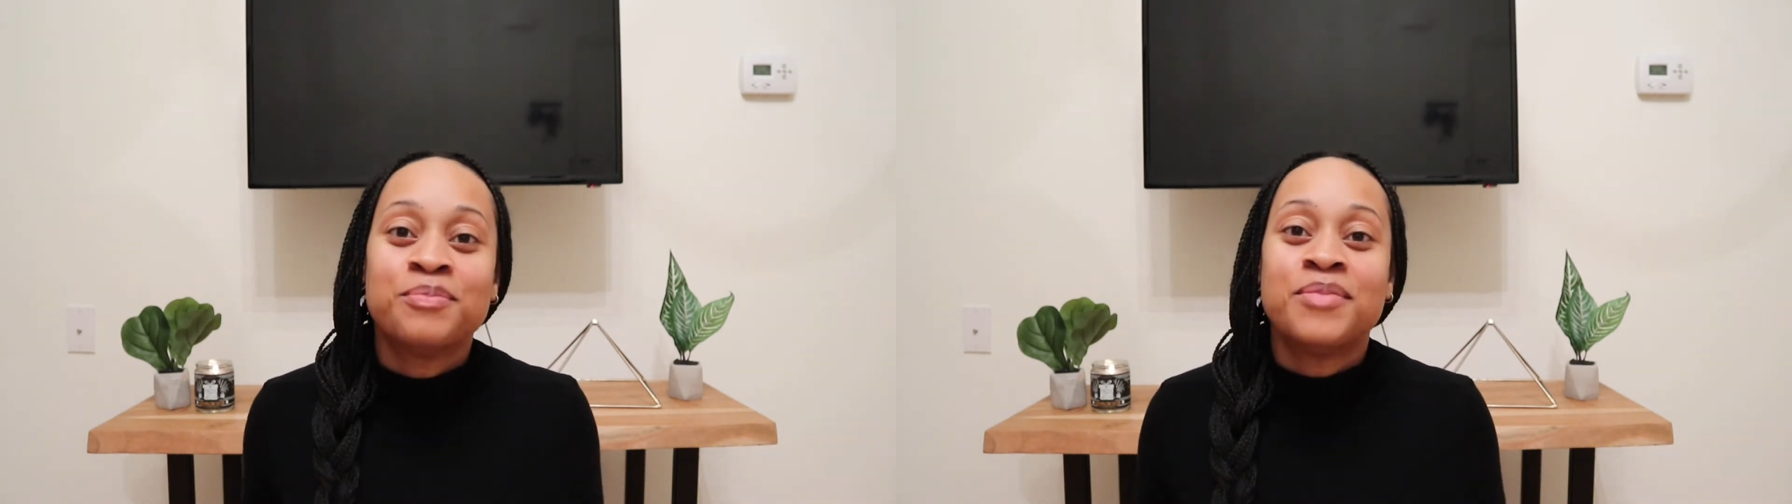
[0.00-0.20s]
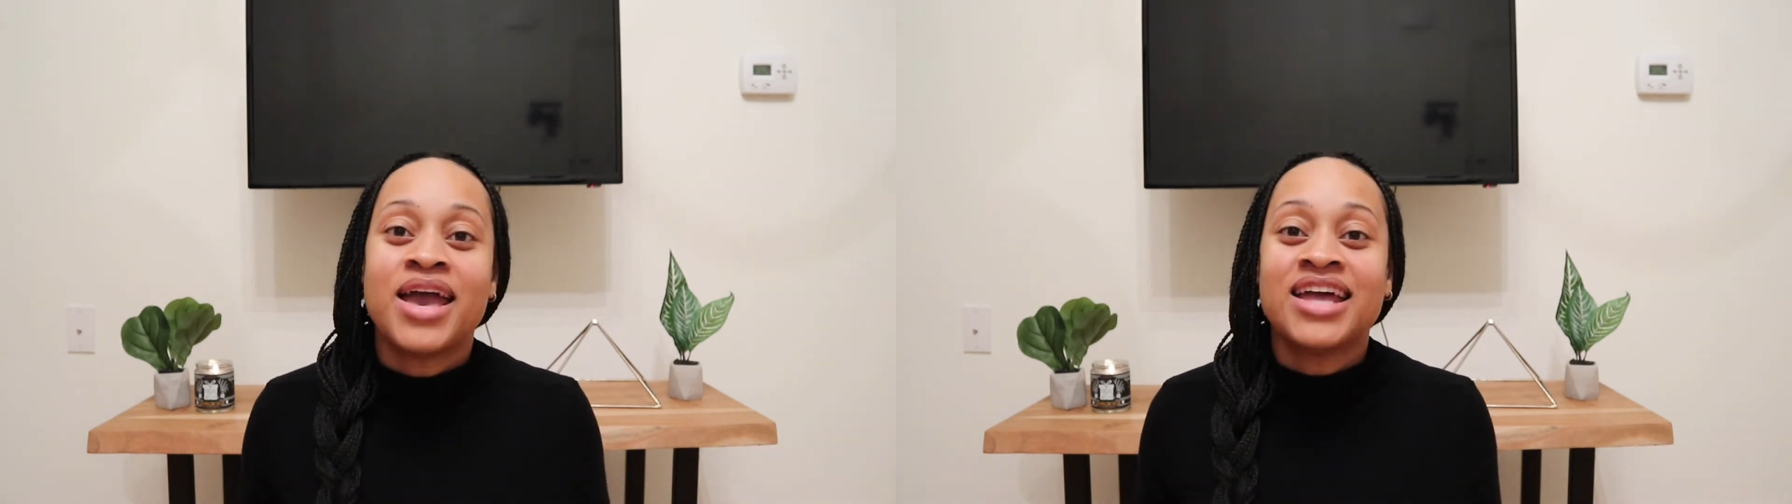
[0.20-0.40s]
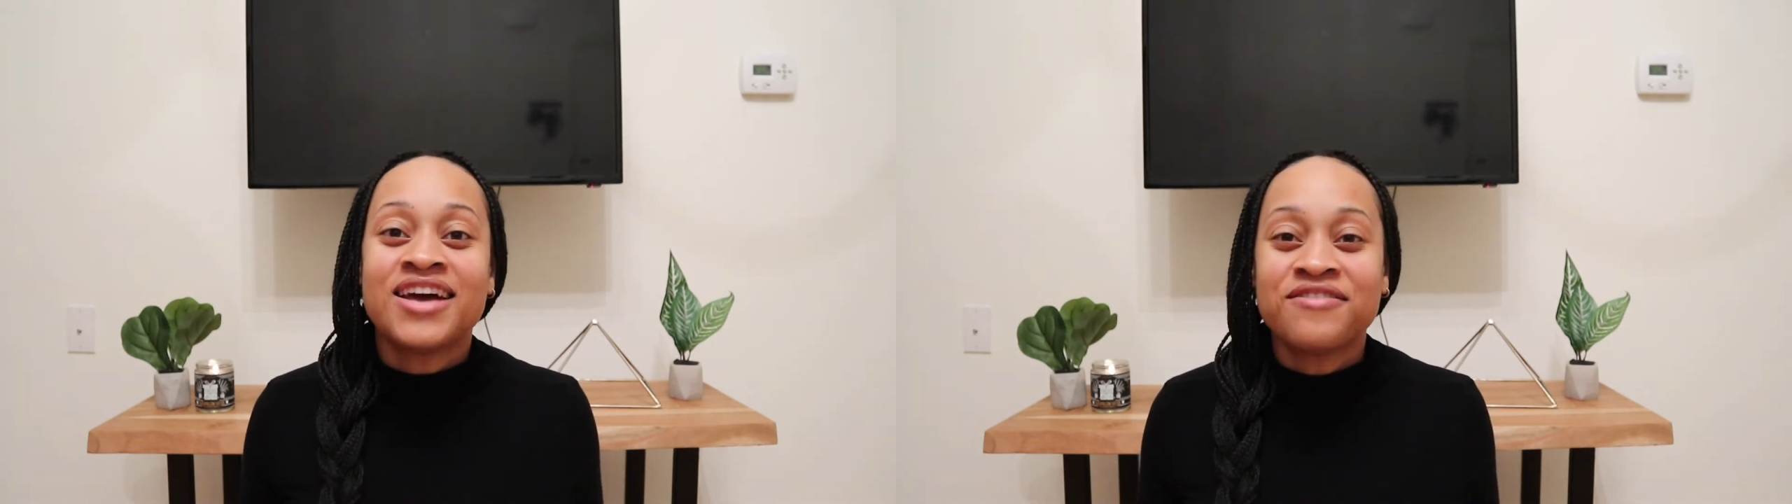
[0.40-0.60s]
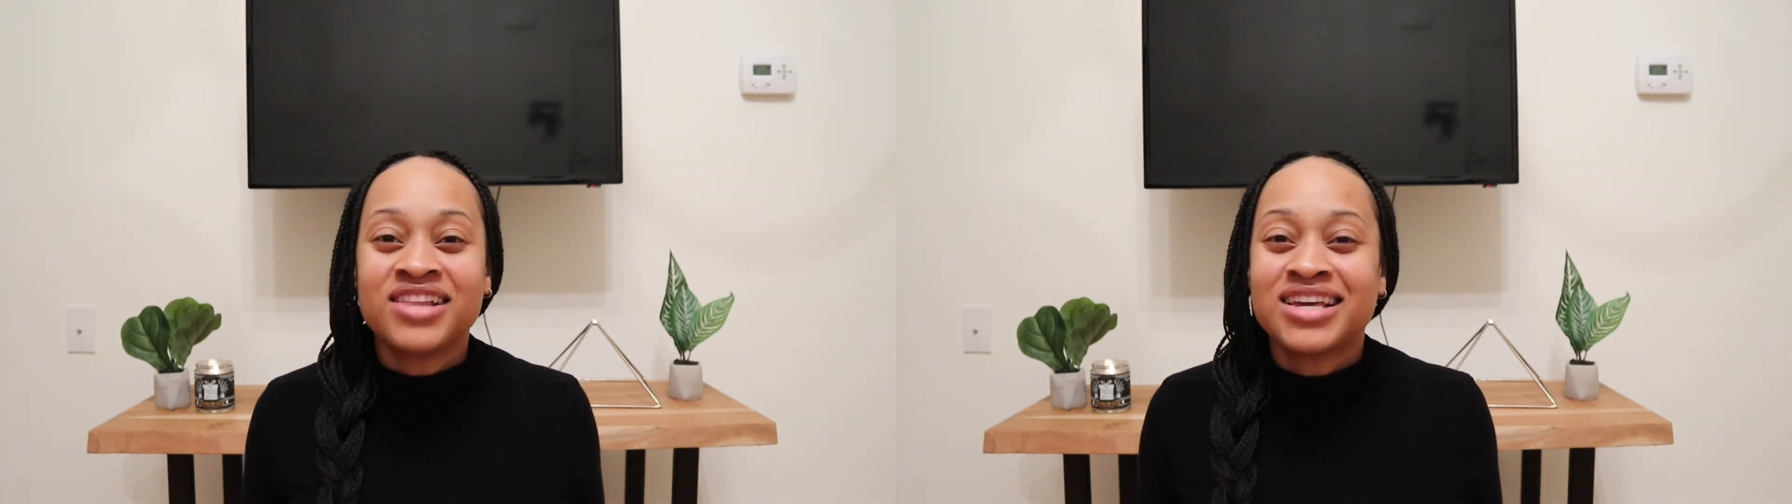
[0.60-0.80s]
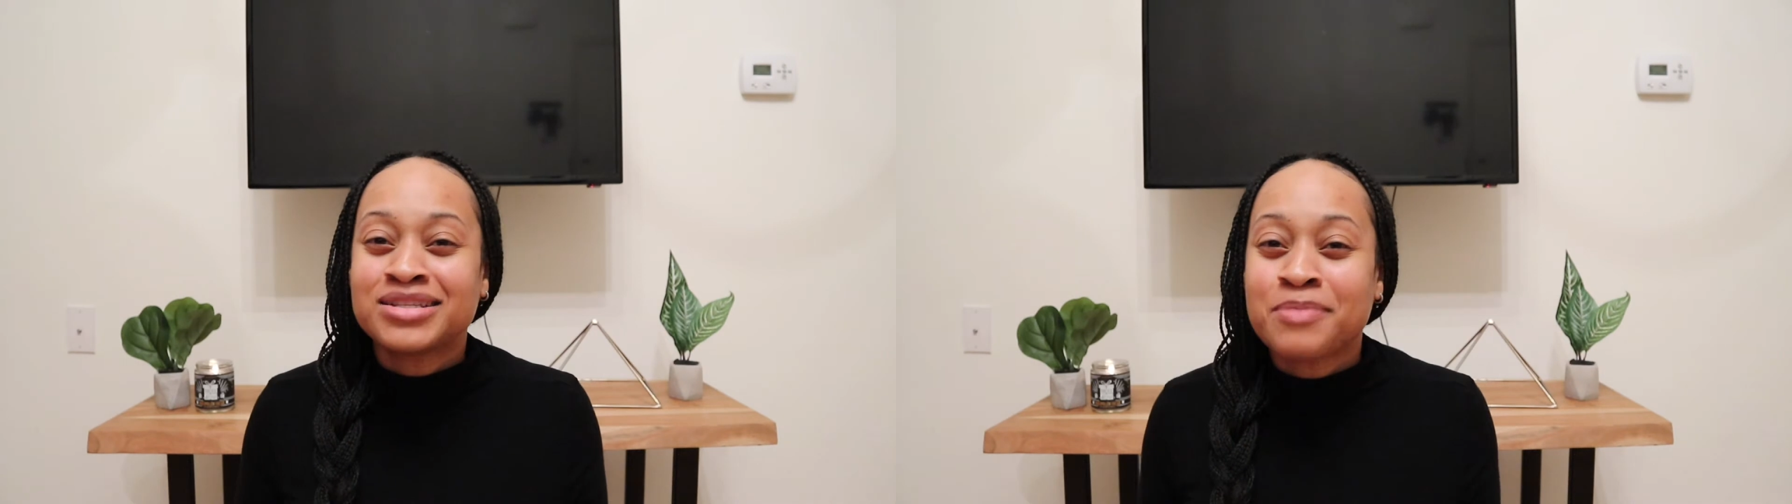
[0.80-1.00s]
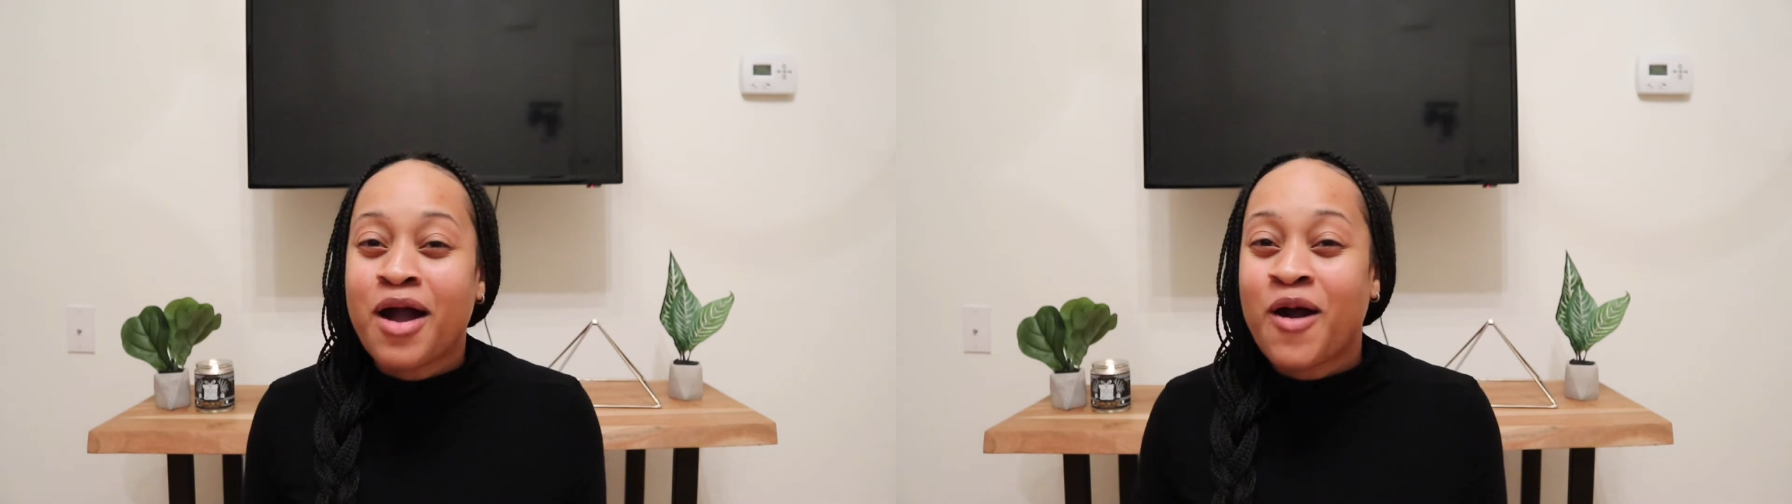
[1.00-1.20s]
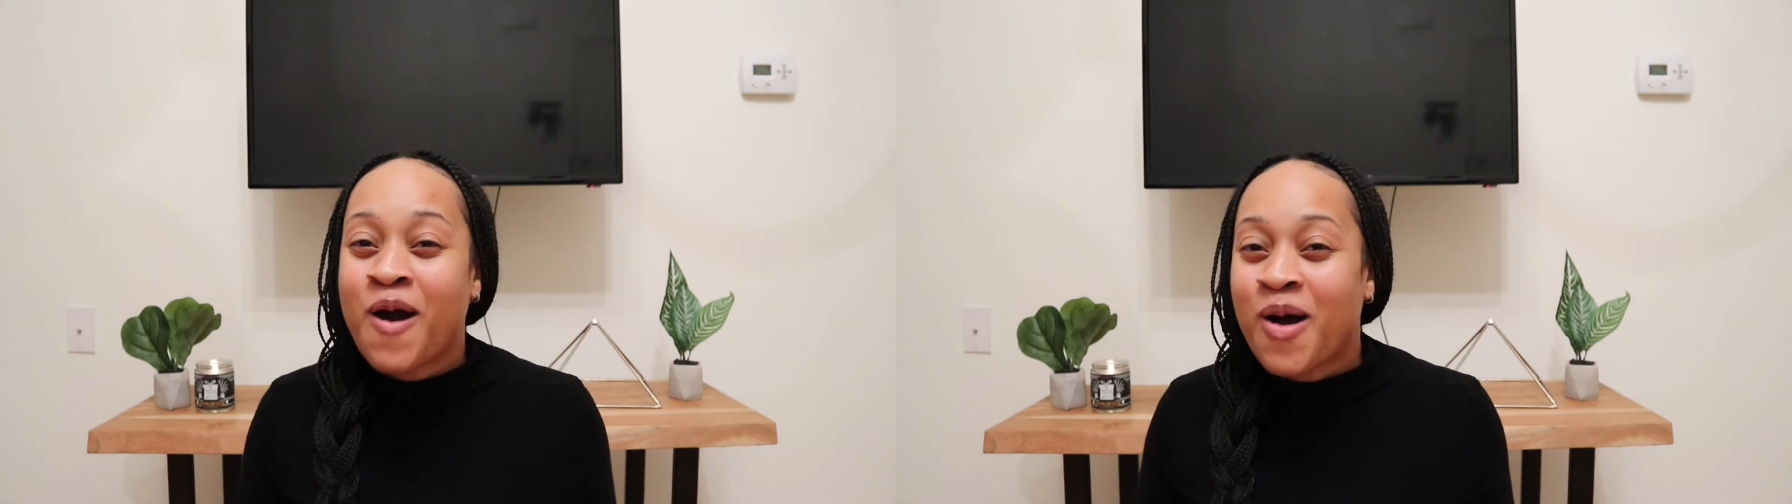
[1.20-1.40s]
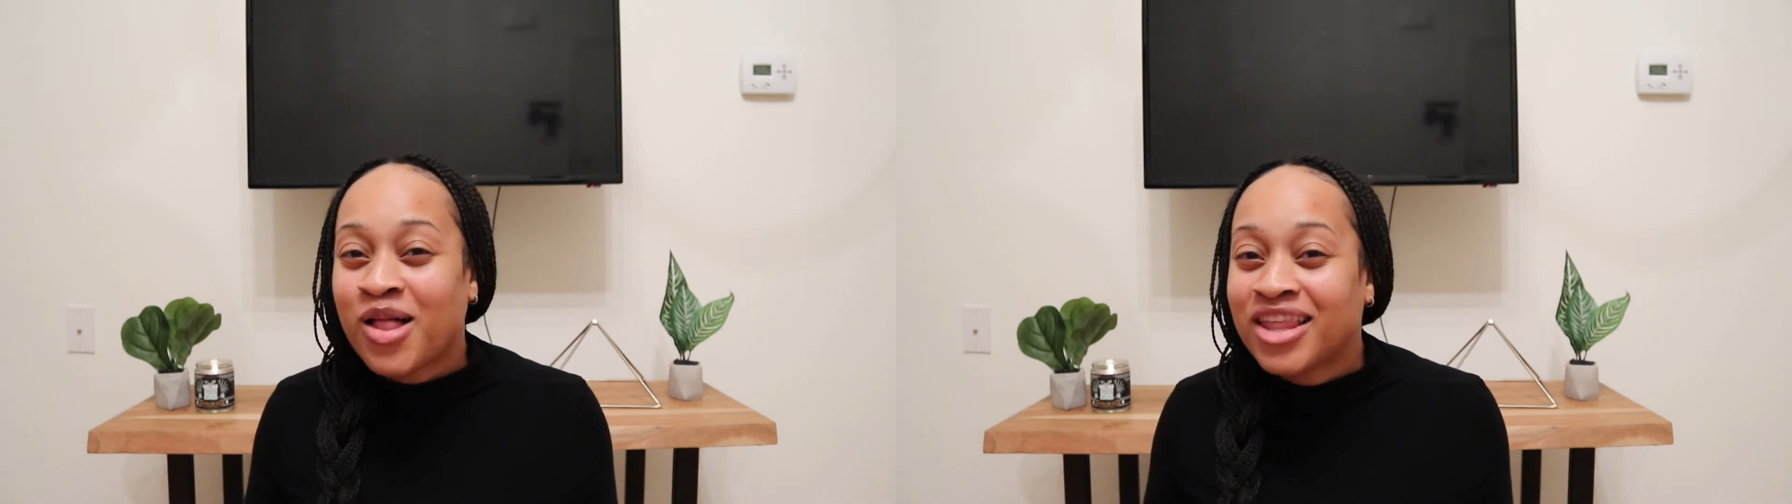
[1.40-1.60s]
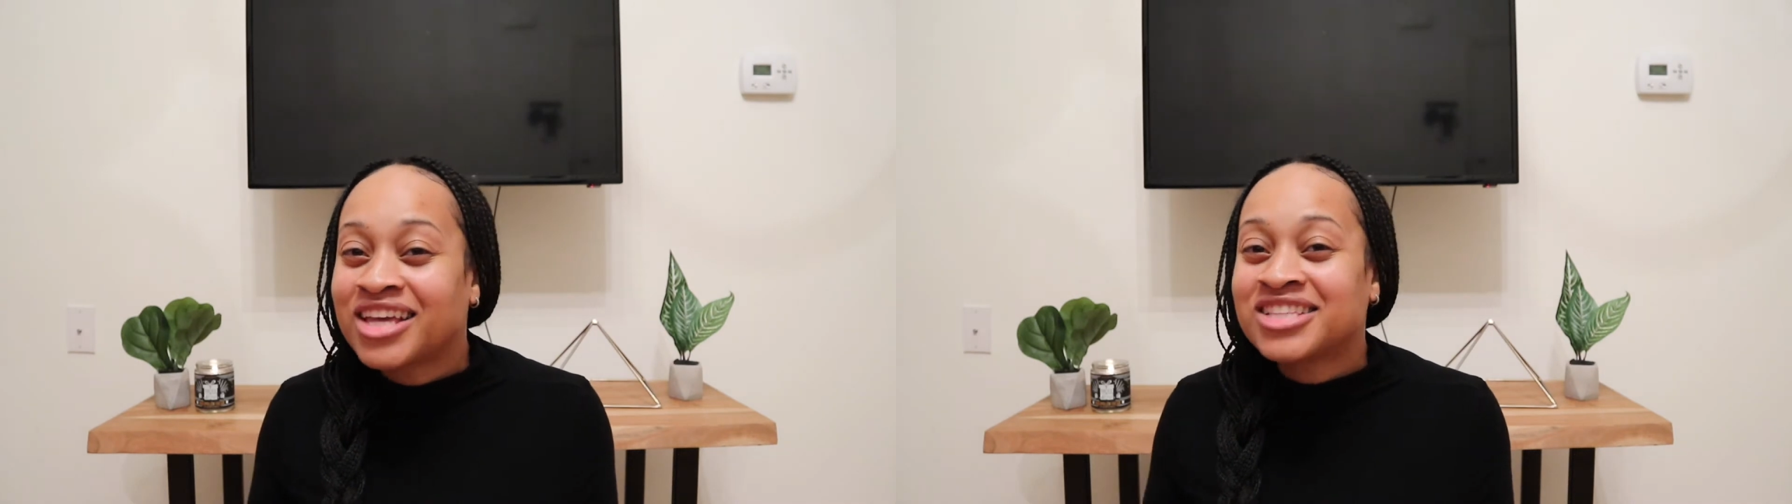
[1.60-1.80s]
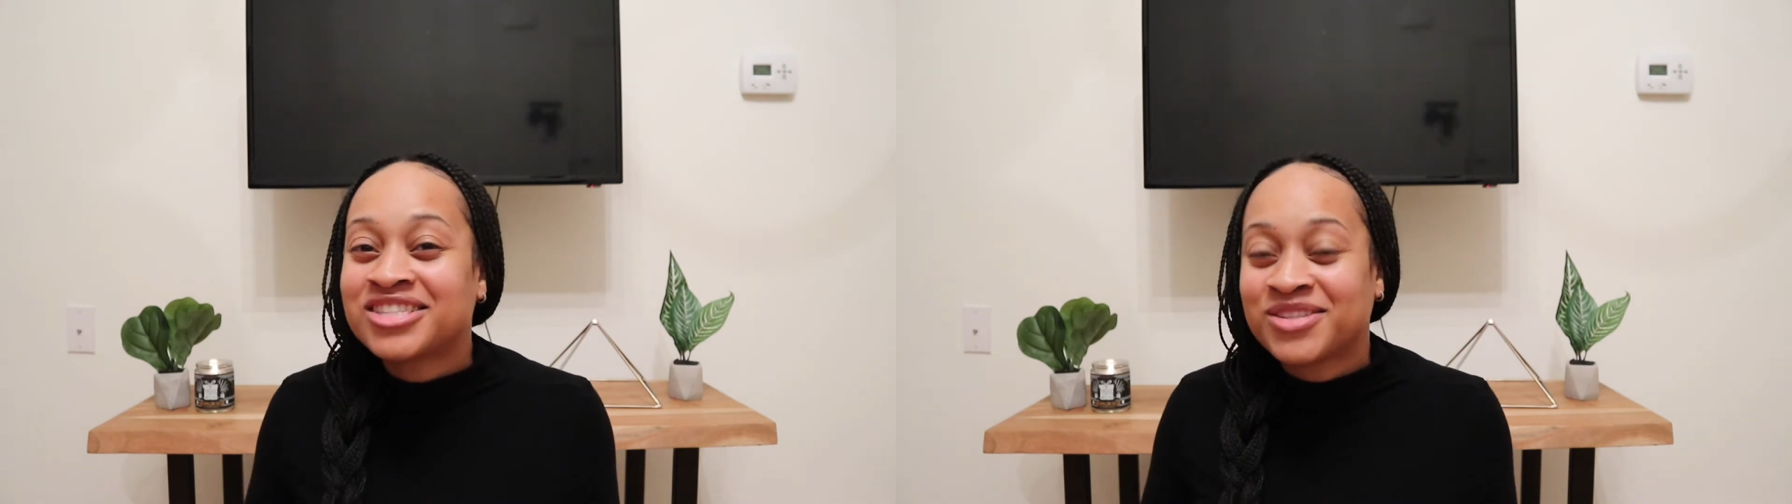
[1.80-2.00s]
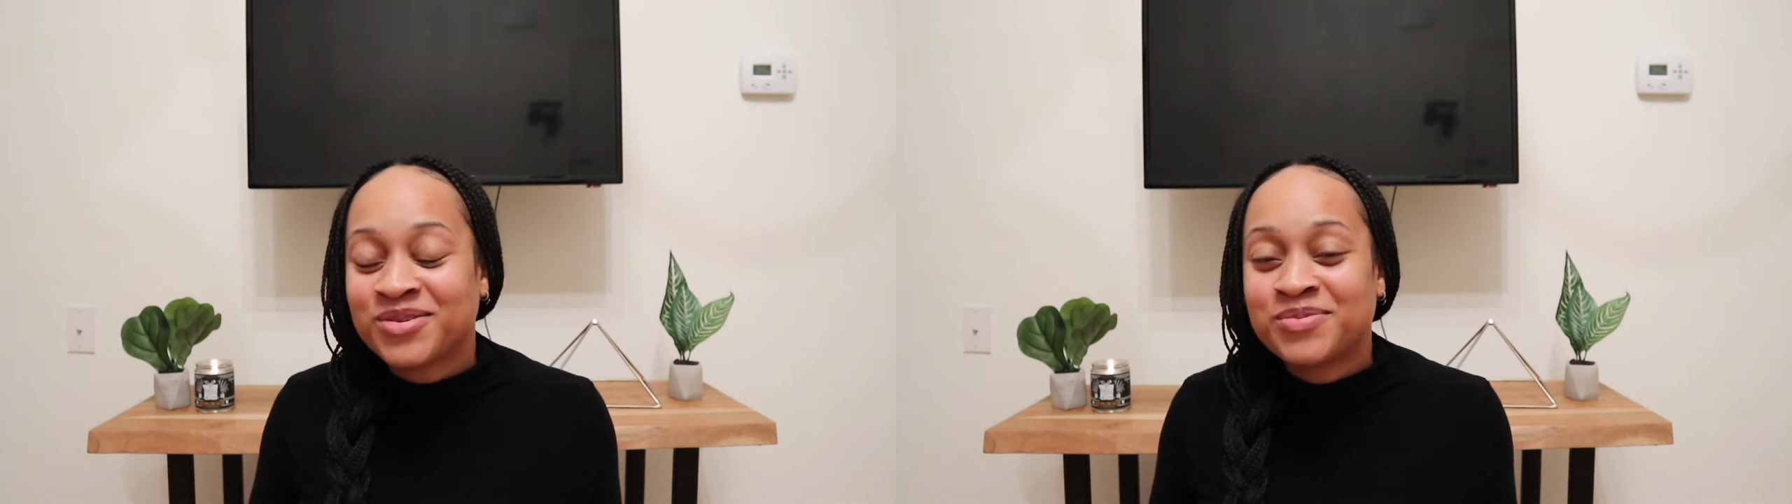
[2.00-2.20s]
And I feel like it's my calling too,